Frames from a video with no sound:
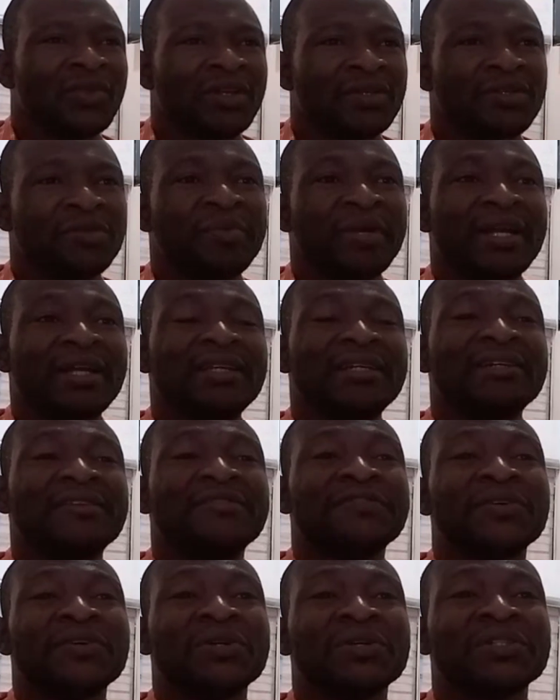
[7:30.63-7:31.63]
So mechanical
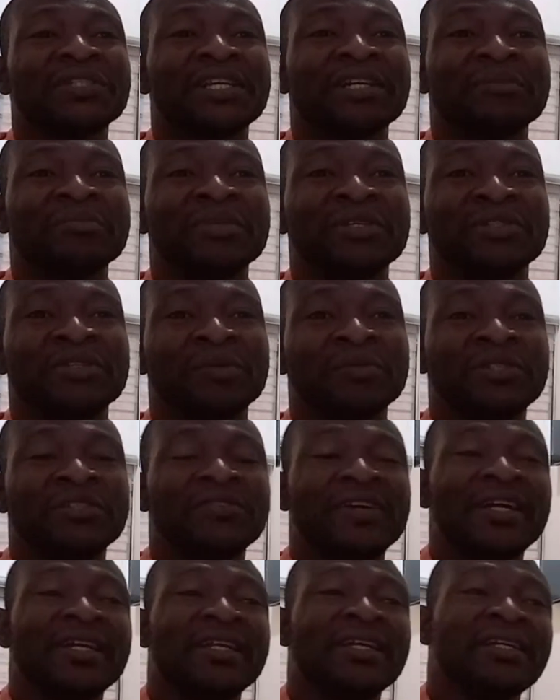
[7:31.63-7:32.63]
focus can be
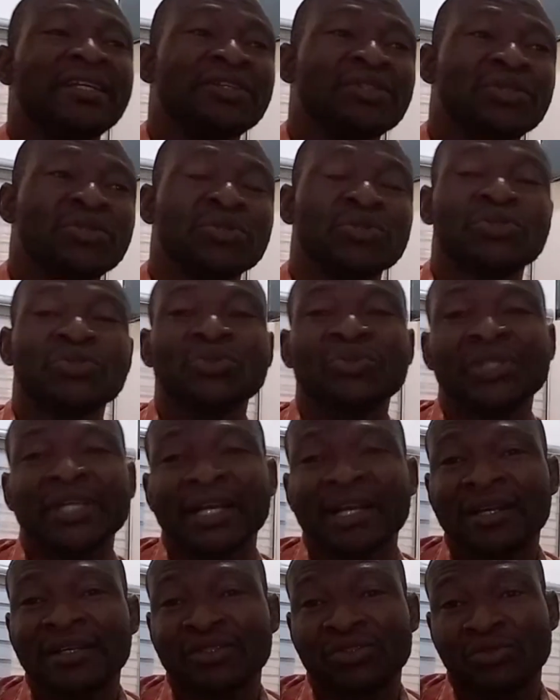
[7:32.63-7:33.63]
subdivided into
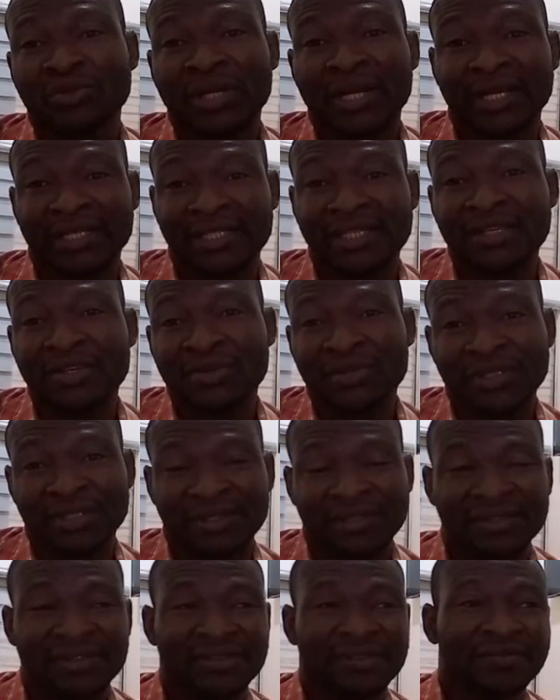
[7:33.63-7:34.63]
two
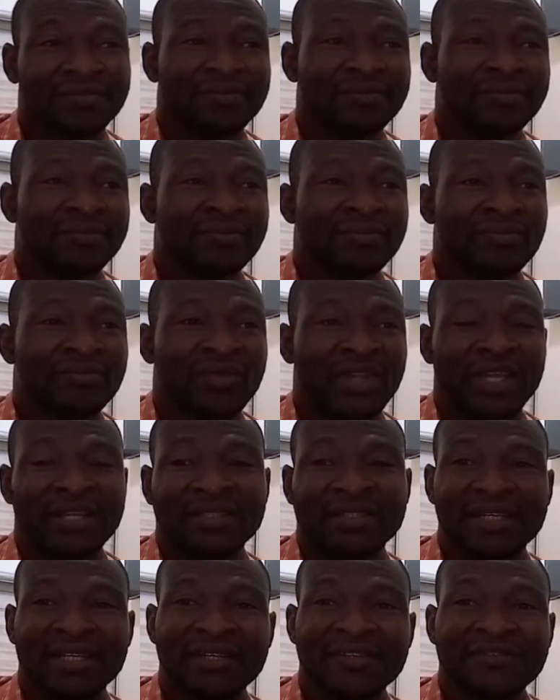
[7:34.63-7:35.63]
categories: the
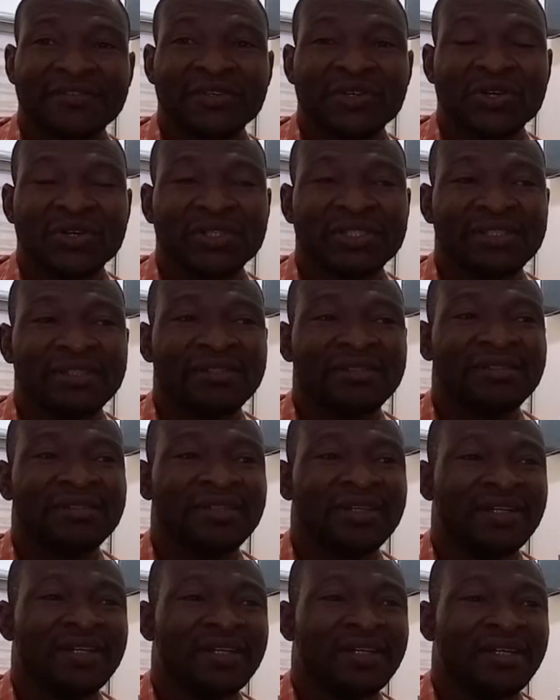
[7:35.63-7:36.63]
internal focusing
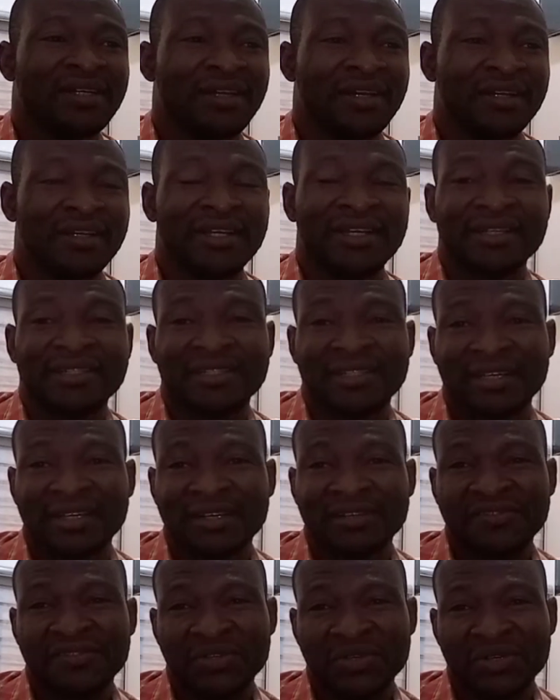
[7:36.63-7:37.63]
and the
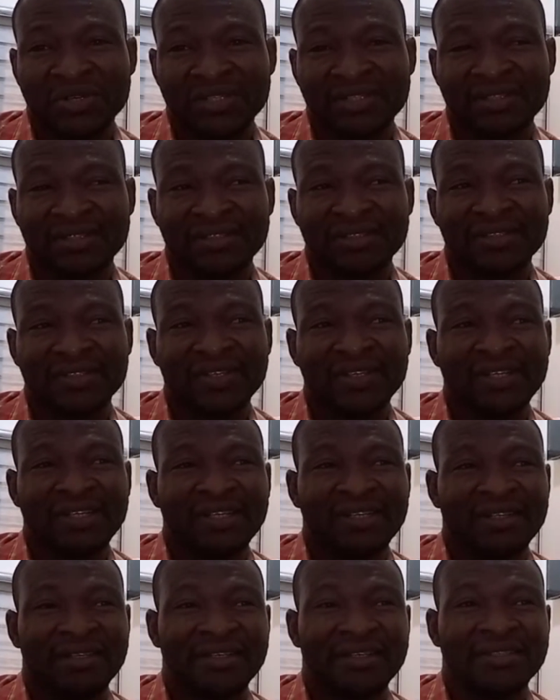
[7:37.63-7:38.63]
external focusing.
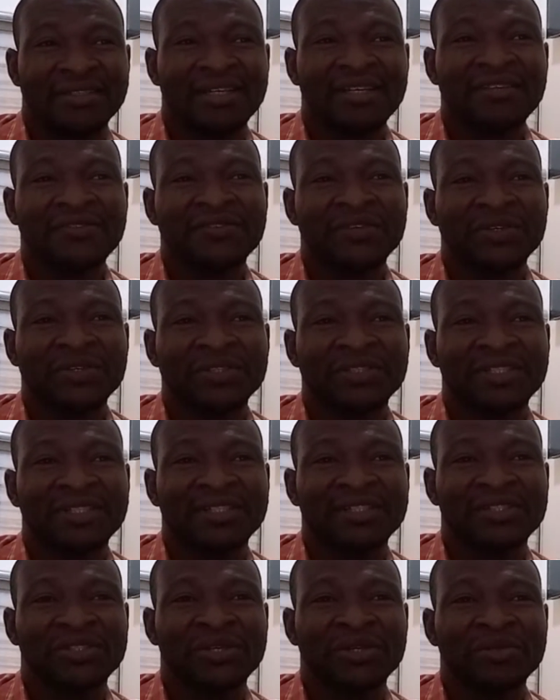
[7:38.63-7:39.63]
And the internal focusing
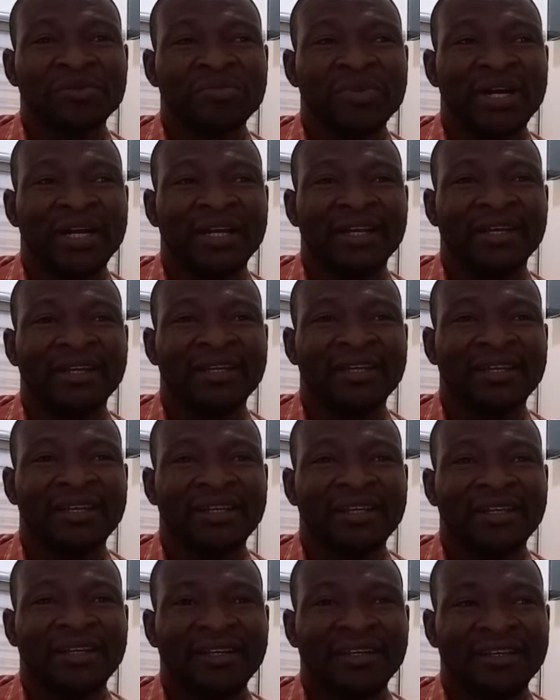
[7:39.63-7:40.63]
is done by
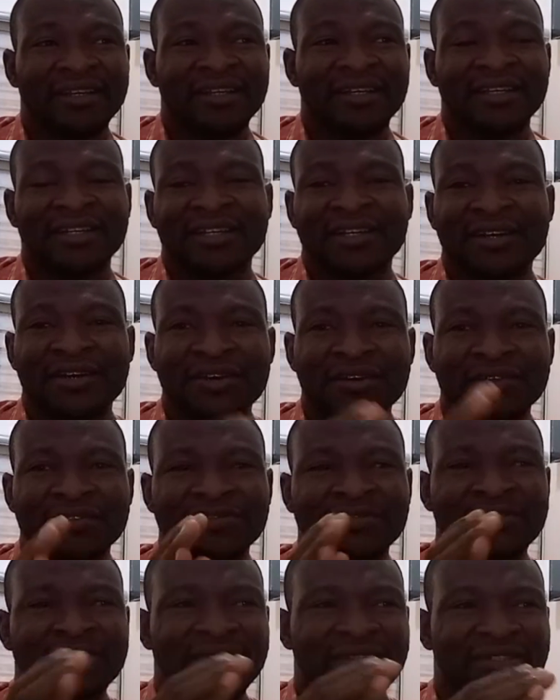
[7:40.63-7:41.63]
a
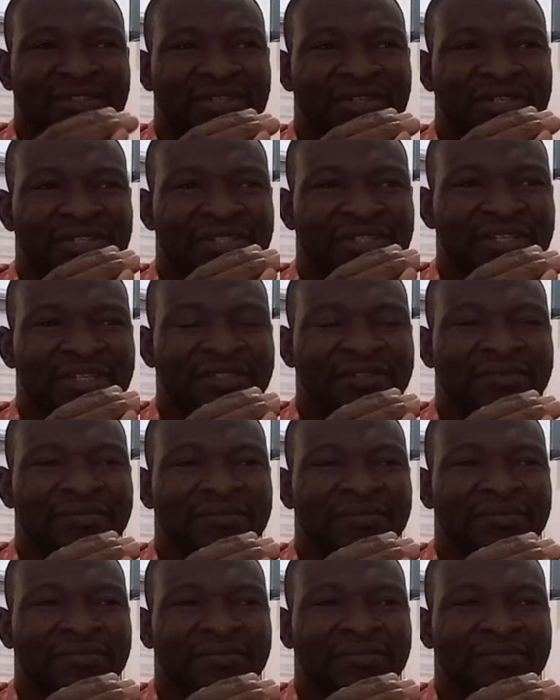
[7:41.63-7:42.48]
curved crystal.